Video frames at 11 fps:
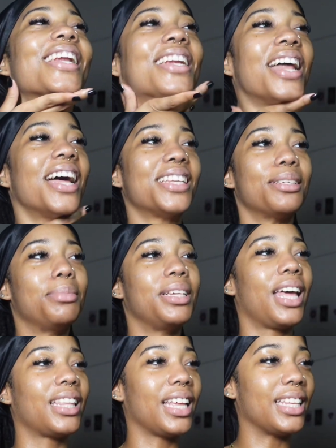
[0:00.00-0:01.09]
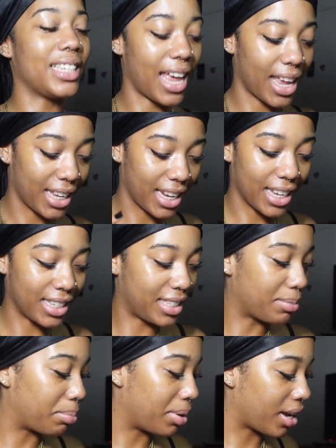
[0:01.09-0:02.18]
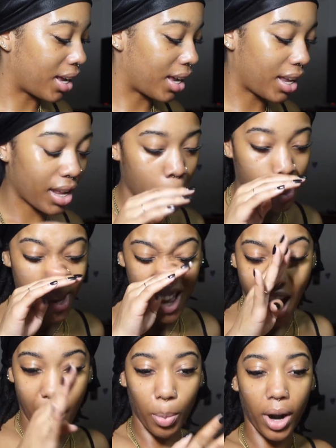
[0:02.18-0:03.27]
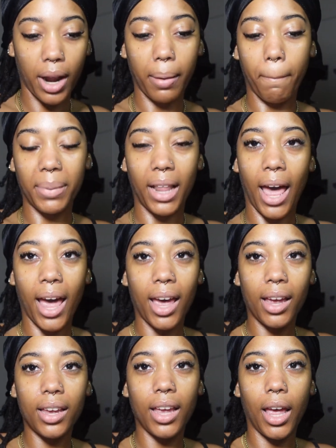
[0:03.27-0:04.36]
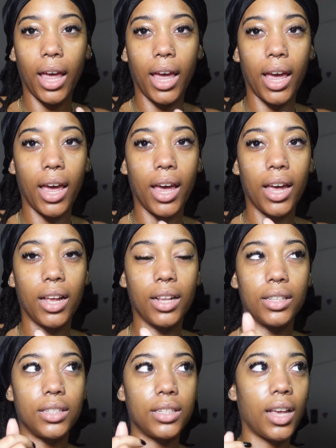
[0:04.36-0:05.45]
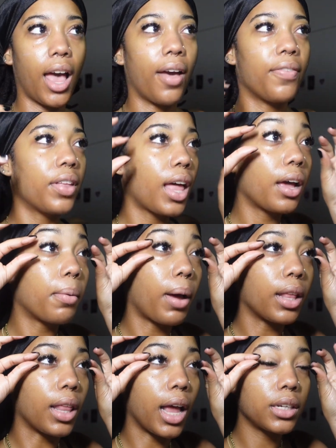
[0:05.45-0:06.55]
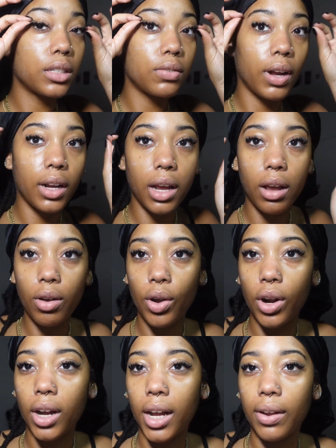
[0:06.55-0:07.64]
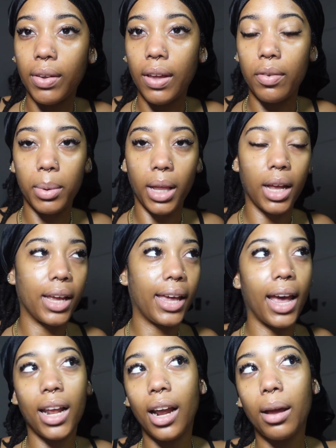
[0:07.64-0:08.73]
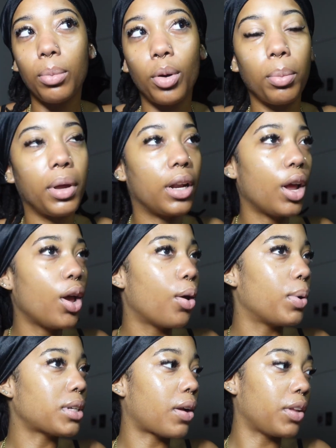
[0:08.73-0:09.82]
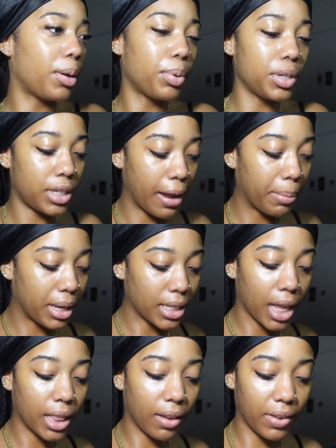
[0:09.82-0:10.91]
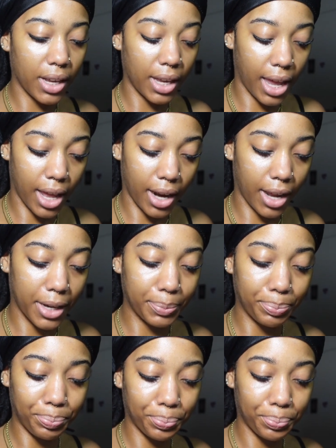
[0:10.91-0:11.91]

Not to be like the antagonist, but I'm wearing black and I feel like my lashes right now are kind of giving me like a cat eye moment, which I really appreciate because I love a good cat eye.